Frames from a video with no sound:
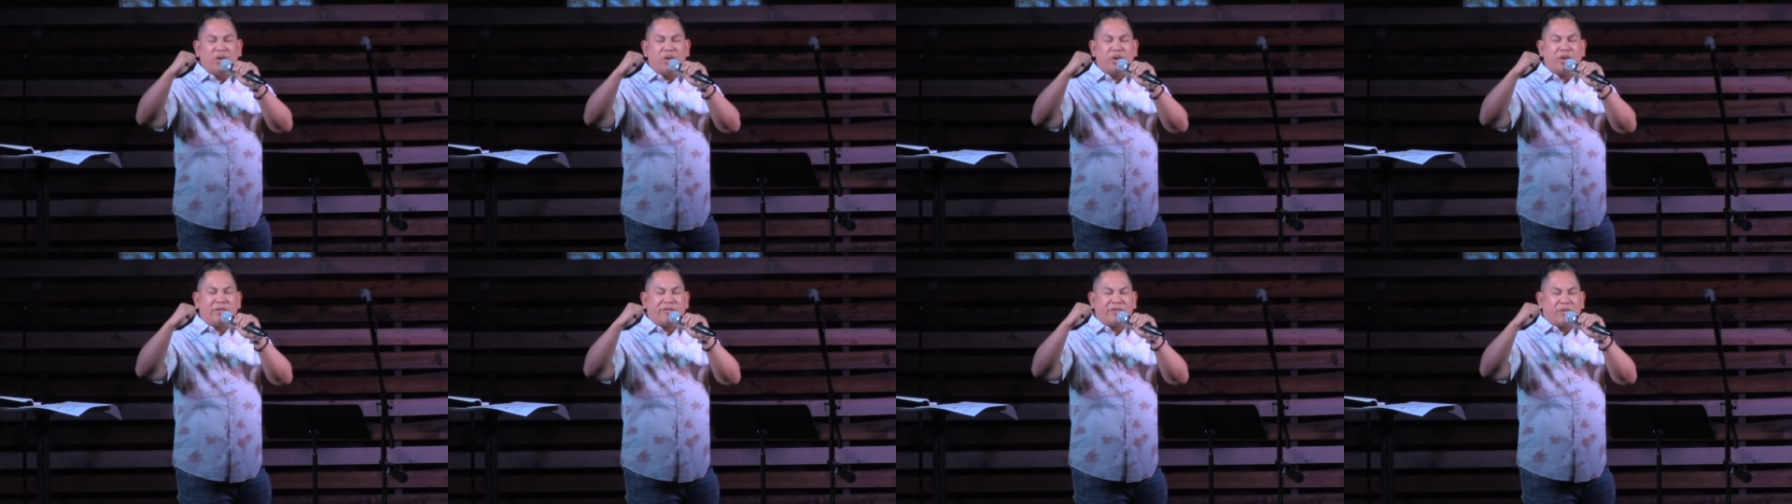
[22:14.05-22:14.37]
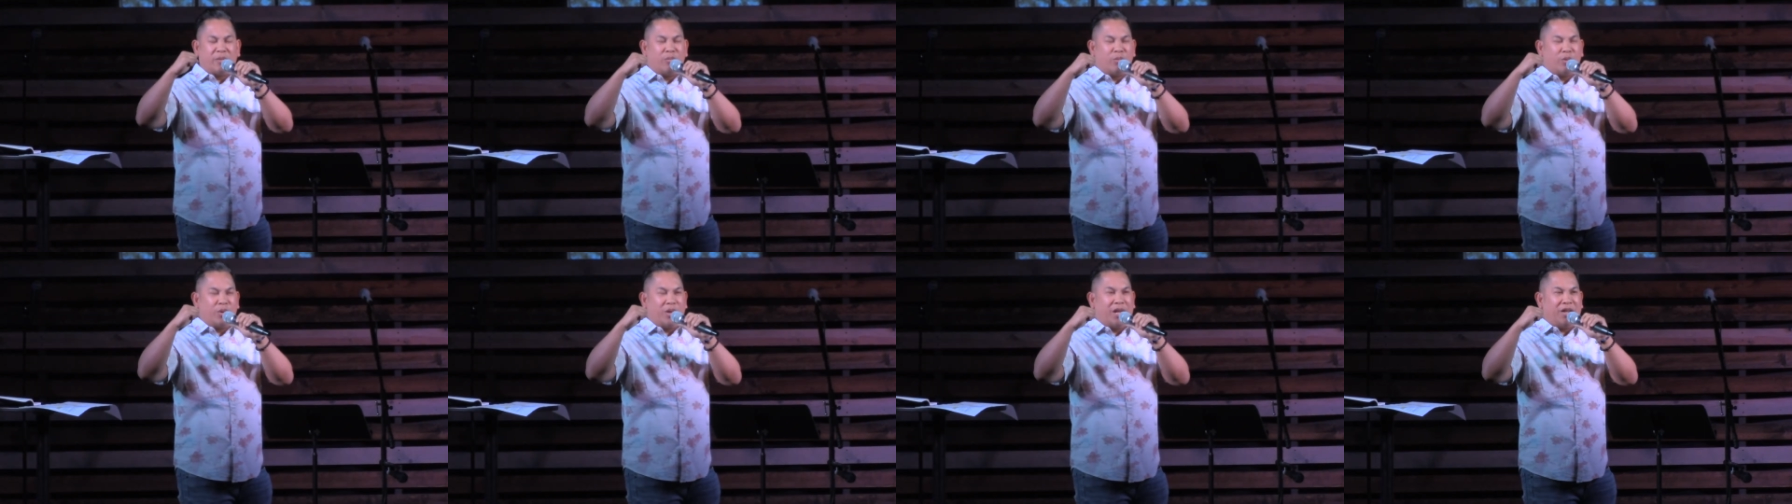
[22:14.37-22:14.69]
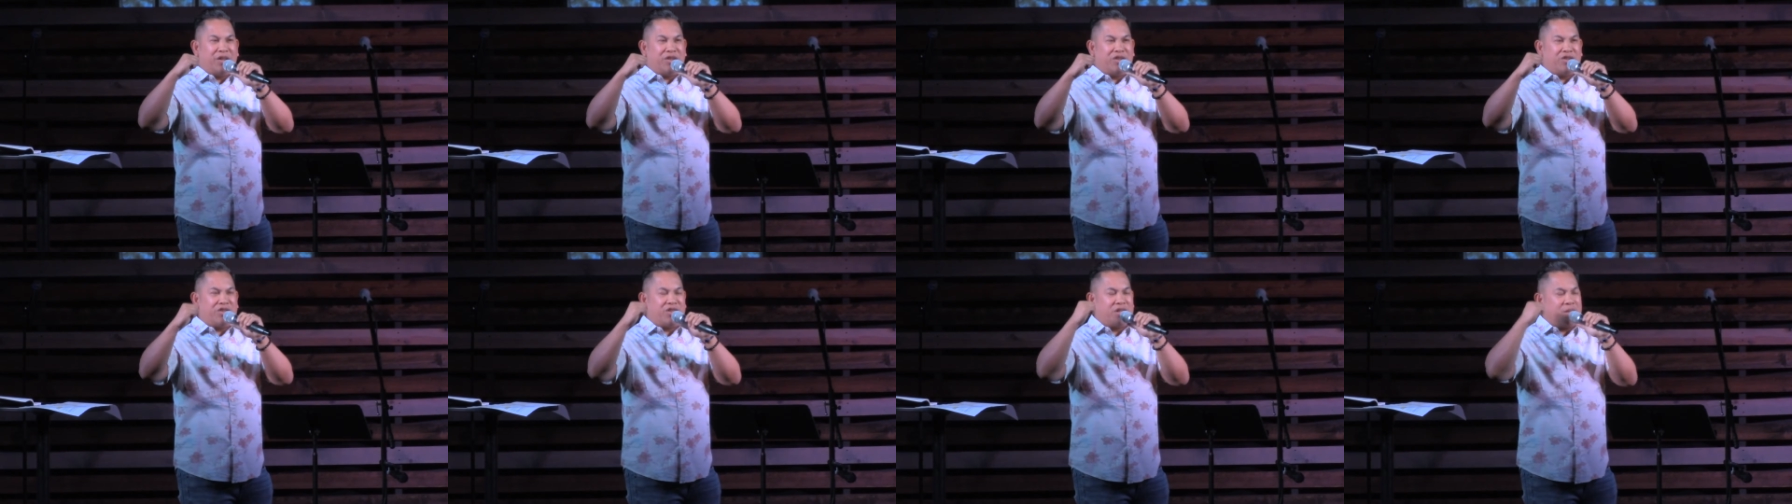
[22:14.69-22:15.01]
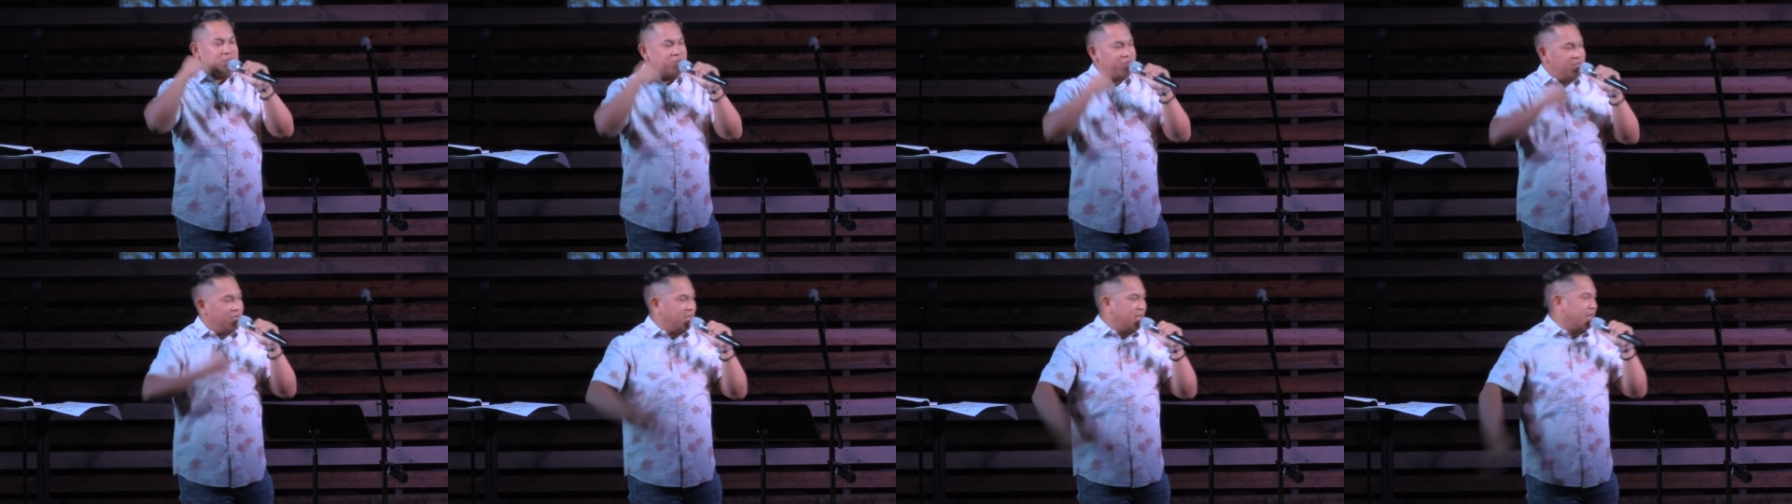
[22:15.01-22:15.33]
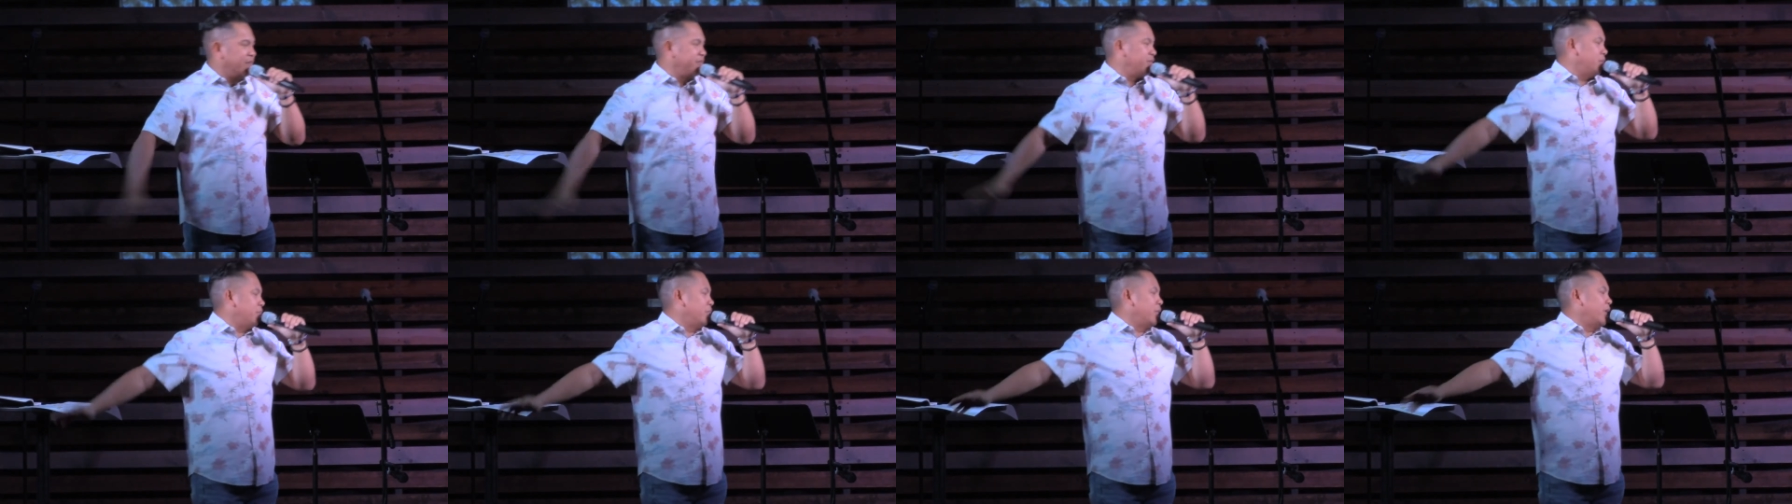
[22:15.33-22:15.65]
her from relationships, she
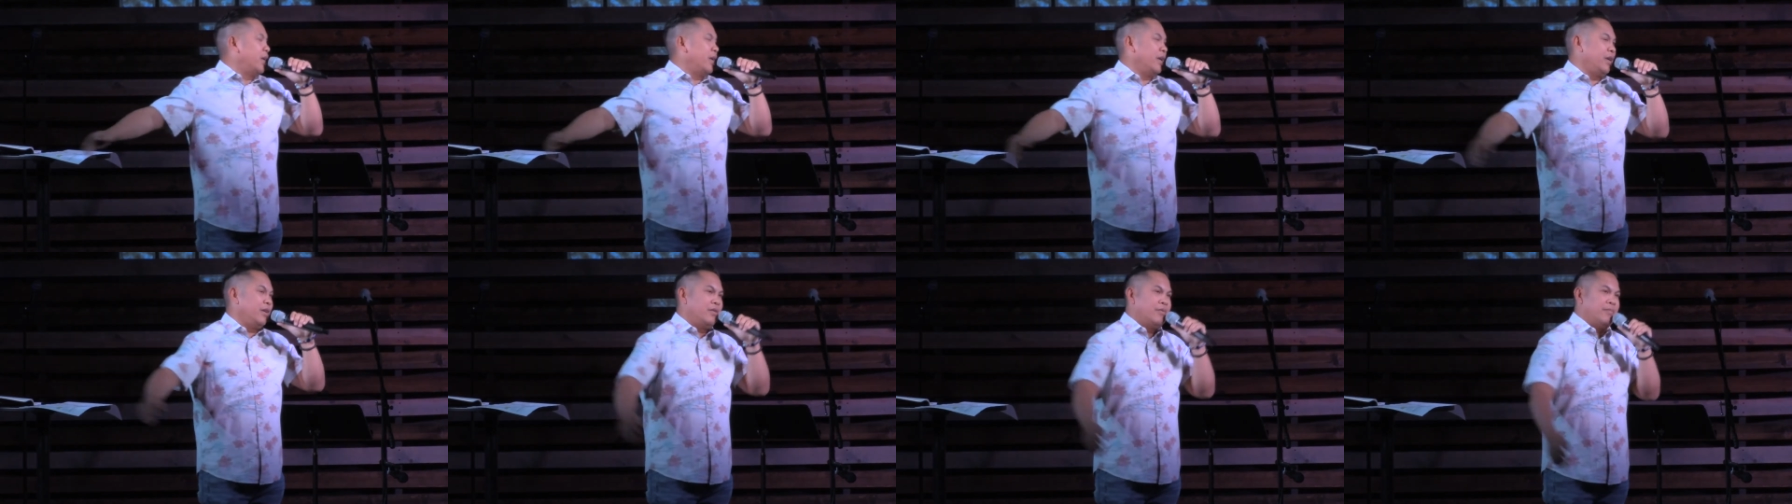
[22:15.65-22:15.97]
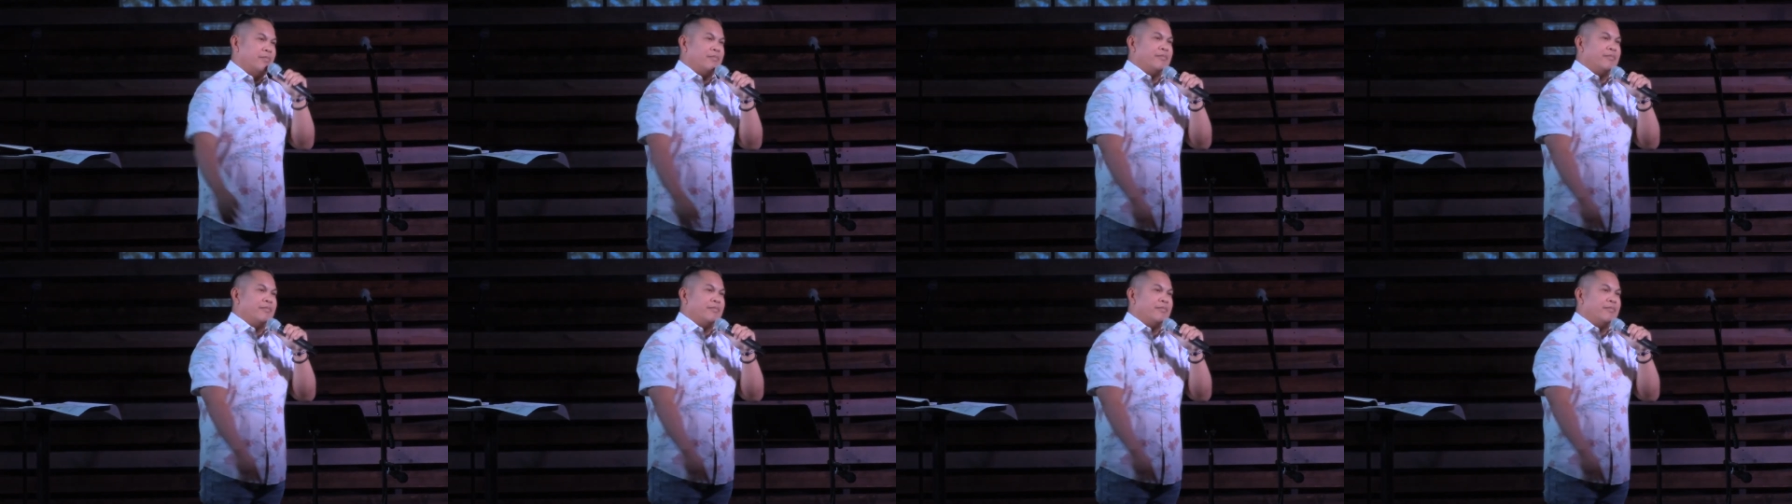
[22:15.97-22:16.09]
left it behind.